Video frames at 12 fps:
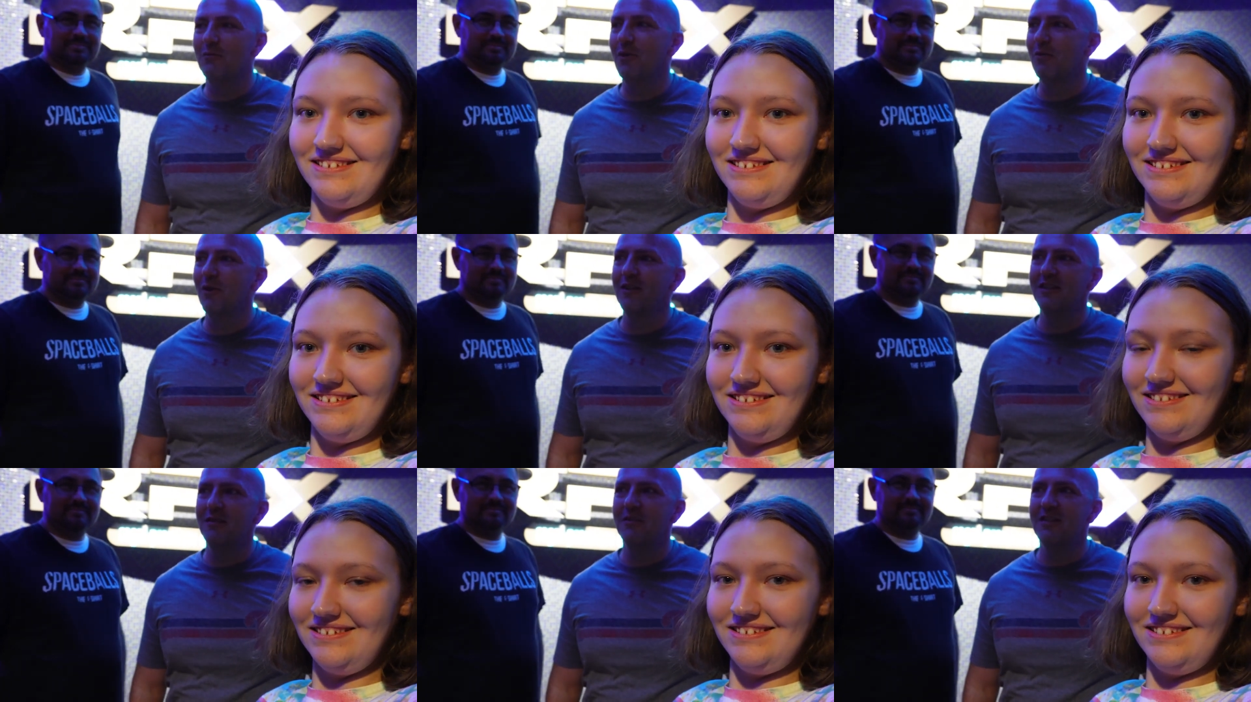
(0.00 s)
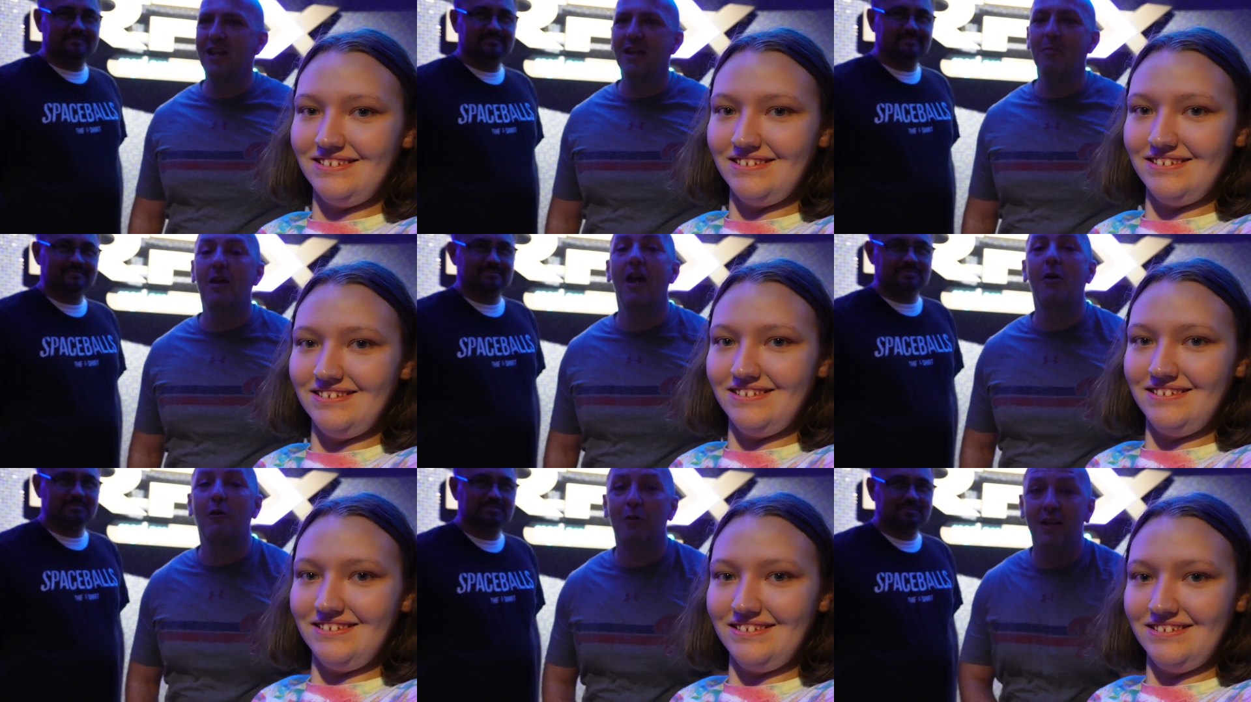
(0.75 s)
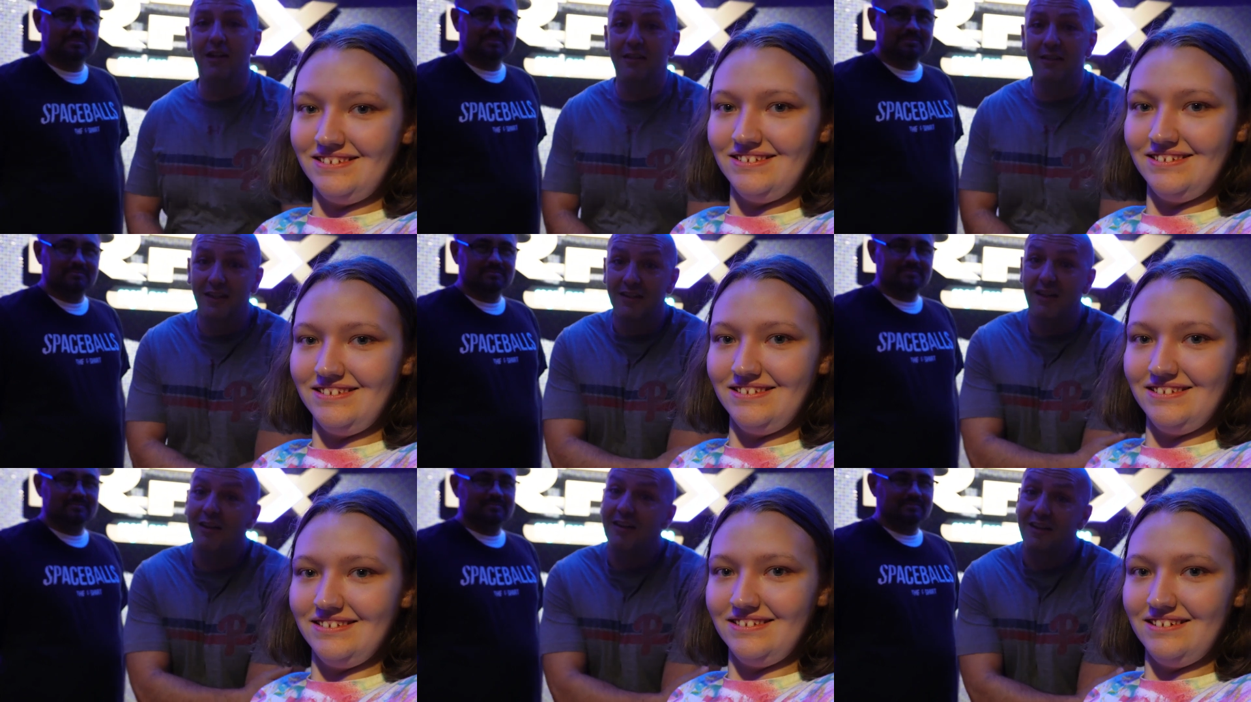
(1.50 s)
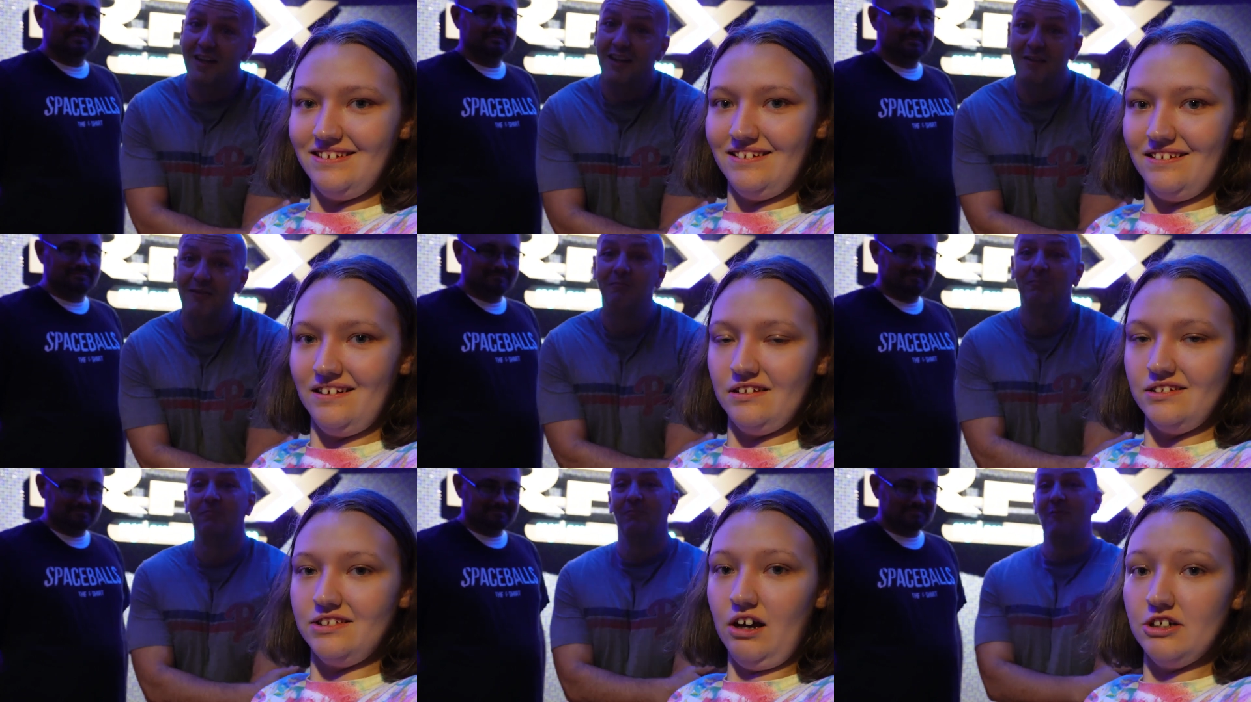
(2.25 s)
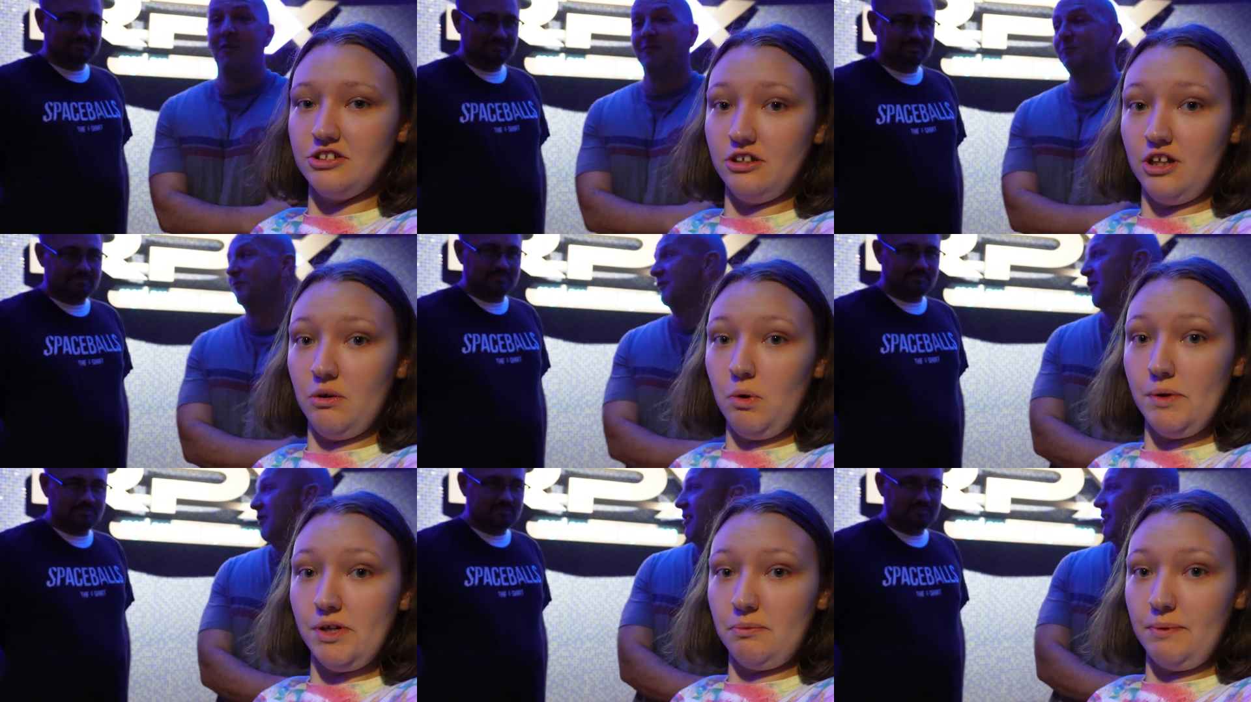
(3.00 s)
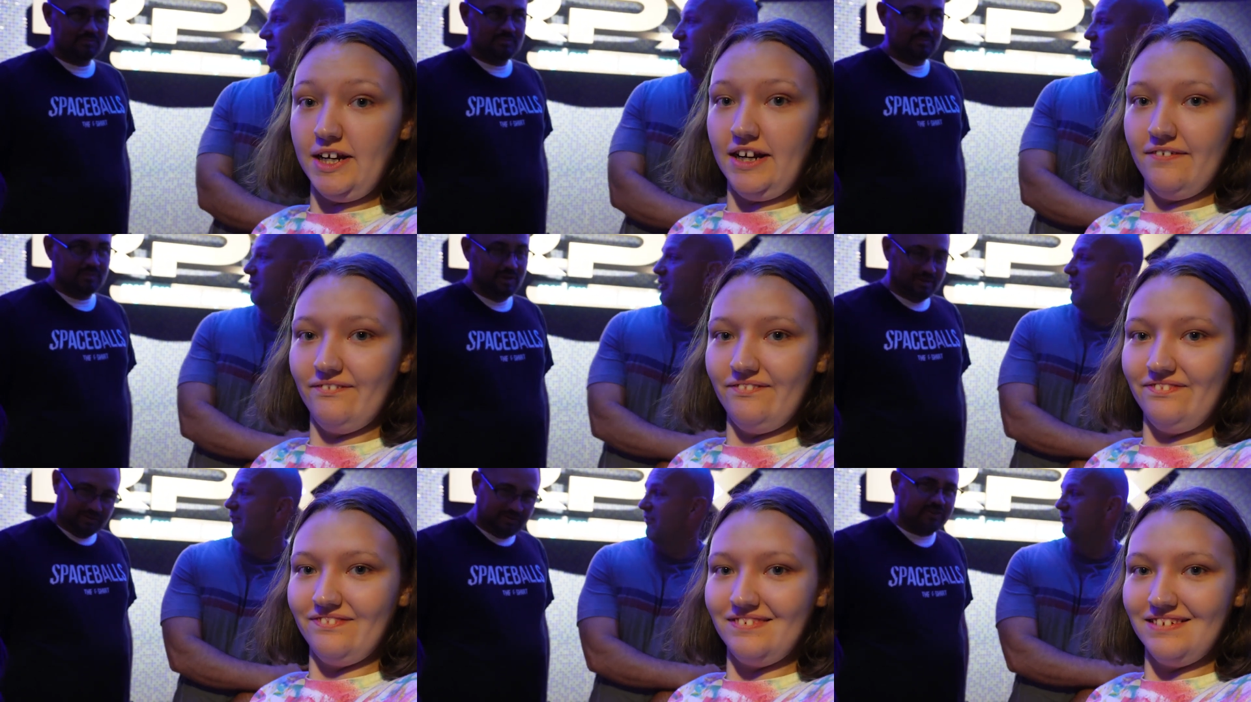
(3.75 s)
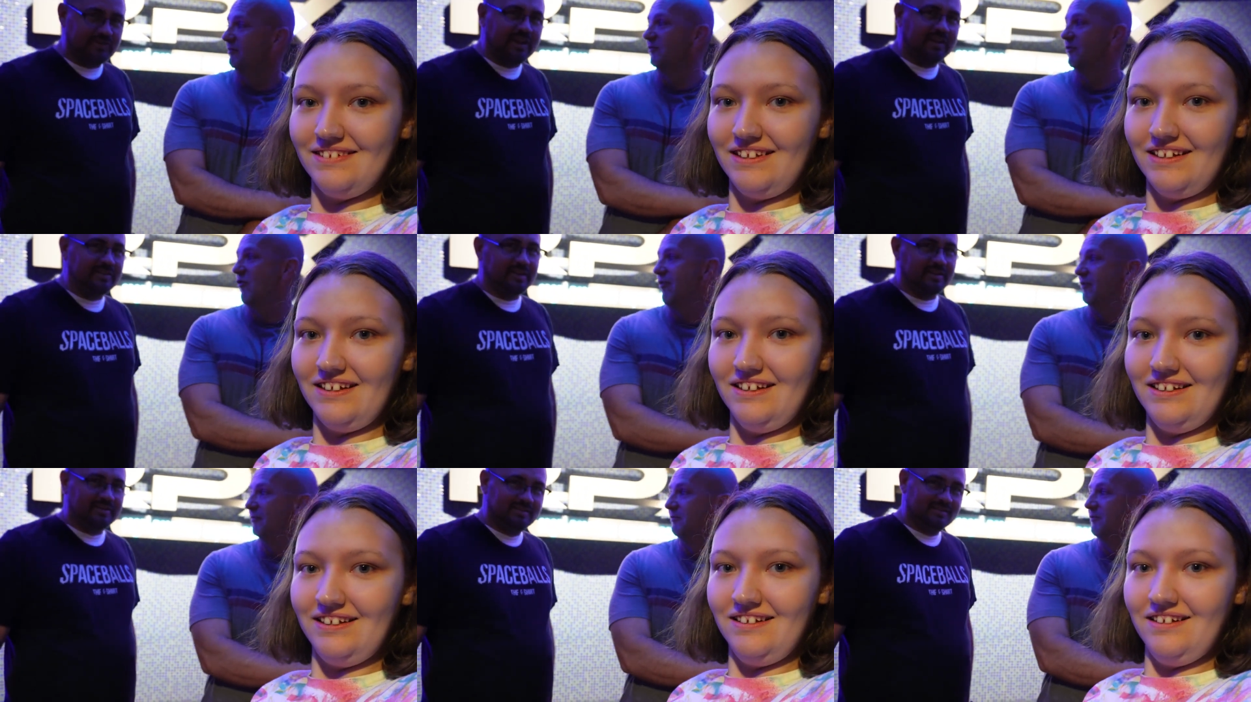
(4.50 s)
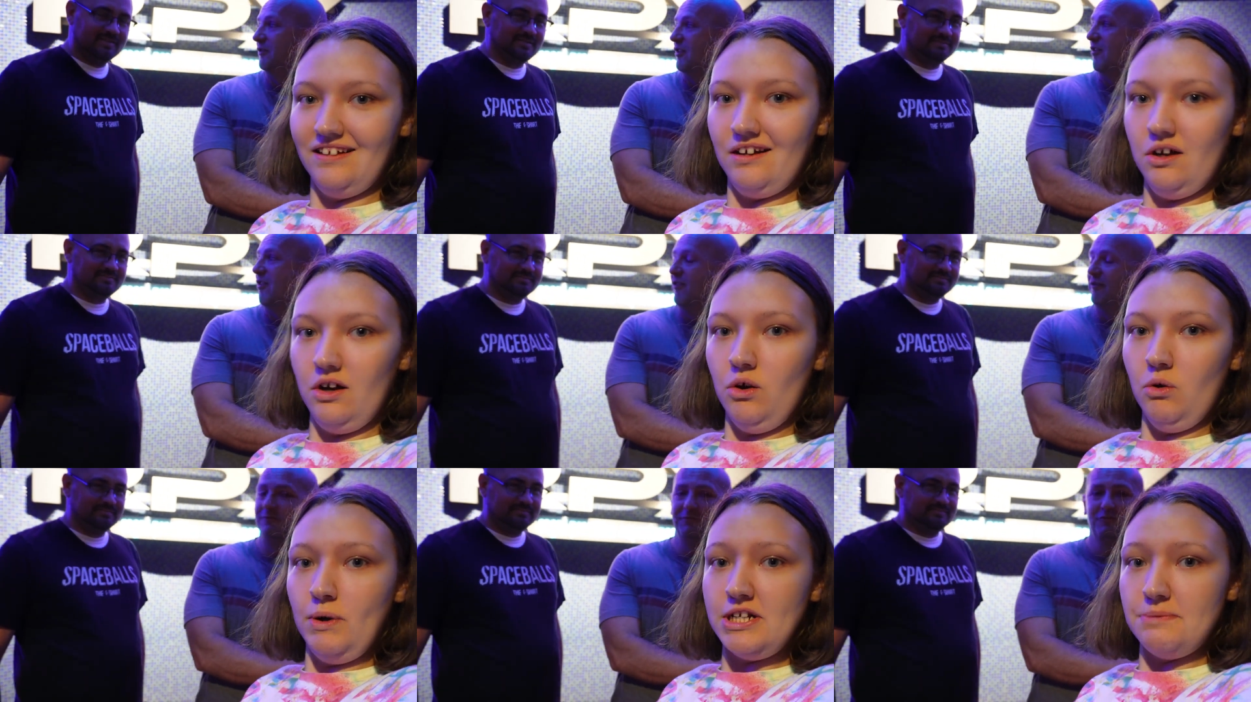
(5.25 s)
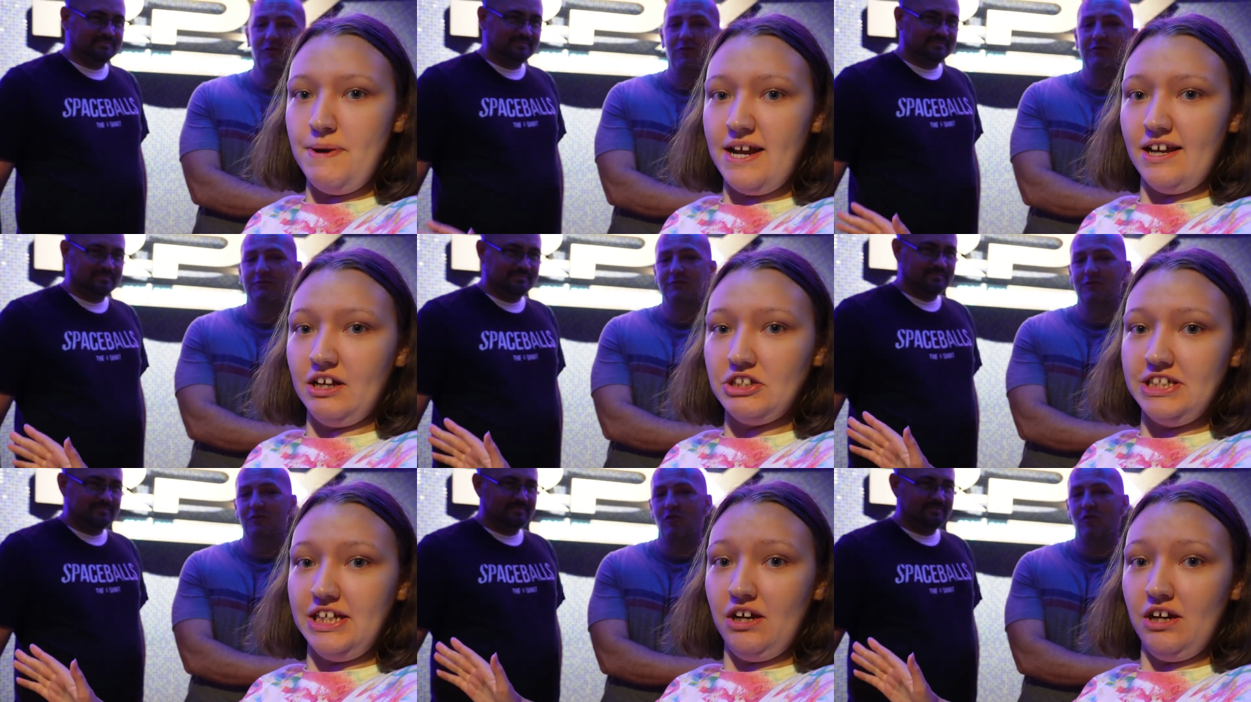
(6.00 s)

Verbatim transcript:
Speaker 1: what words he was saying, but I would rate it a 6 out of 10.
Speaker 2: Don Solo, what would you rate it? 6 out of 10. Would you pay to go see